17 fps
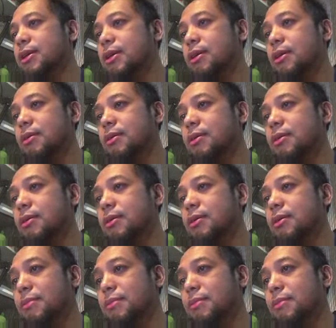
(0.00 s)
My
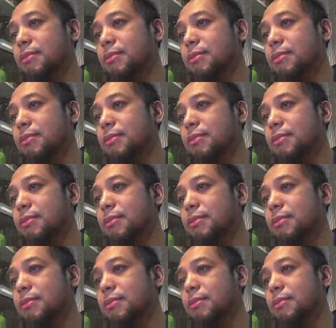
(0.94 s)
assignment was to make an
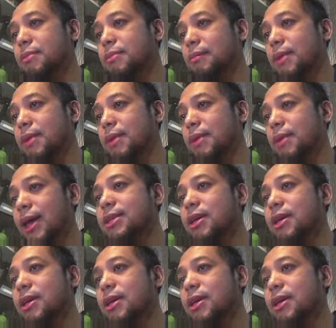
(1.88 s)
outline for the growth